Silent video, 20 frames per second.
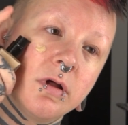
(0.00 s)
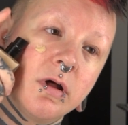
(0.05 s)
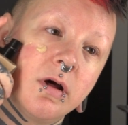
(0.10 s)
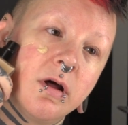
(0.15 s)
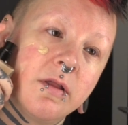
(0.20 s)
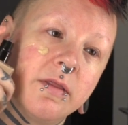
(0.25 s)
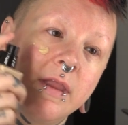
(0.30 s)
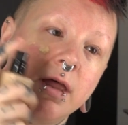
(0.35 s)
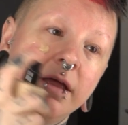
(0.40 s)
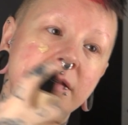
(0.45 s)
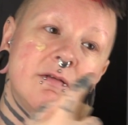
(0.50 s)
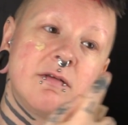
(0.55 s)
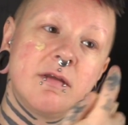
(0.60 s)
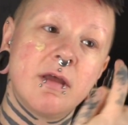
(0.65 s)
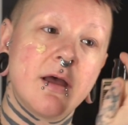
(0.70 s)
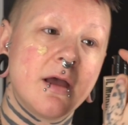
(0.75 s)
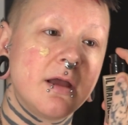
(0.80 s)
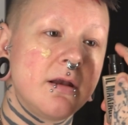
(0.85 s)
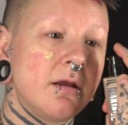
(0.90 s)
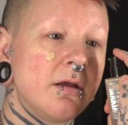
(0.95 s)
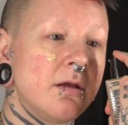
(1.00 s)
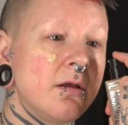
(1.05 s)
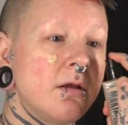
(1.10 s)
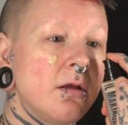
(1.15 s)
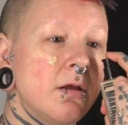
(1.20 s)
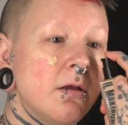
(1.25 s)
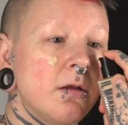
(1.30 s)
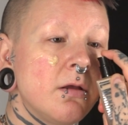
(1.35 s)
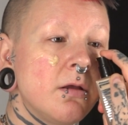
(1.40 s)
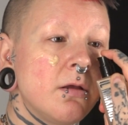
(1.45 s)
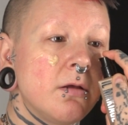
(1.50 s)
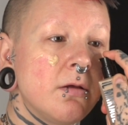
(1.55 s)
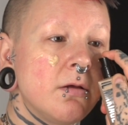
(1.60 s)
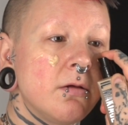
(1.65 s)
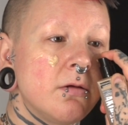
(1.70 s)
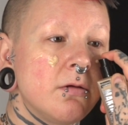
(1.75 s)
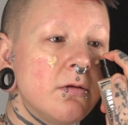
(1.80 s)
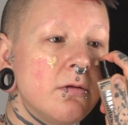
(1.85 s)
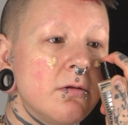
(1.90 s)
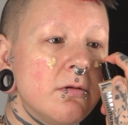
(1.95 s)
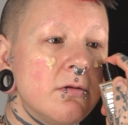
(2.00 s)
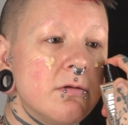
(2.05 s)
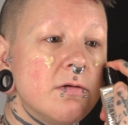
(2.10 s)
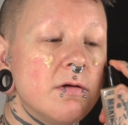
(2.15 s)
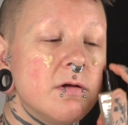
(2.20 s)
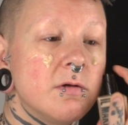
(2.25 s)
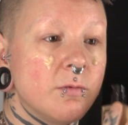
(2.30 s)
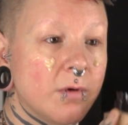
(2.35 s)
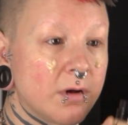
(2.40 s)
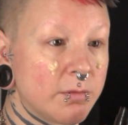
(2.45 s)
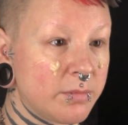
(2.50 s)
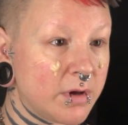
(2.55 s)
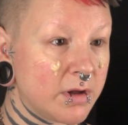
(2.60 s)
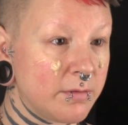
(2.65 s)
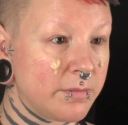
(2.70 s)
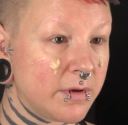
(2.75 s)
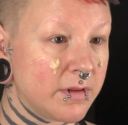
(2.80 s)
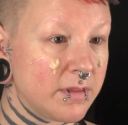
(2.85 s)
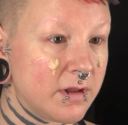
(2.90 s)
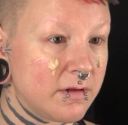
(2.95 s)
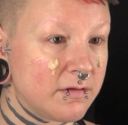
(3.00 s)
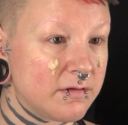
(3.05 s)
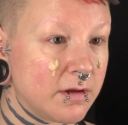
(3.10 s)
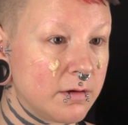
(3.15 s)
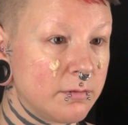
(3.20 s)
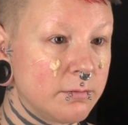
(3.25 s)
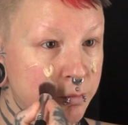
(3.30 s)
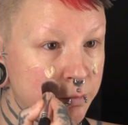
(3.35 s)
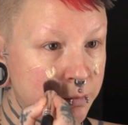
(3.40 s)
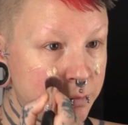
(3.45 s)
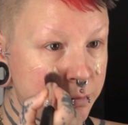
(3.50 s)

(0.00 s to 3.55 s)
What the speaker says: On that side, and 1 pump on that side.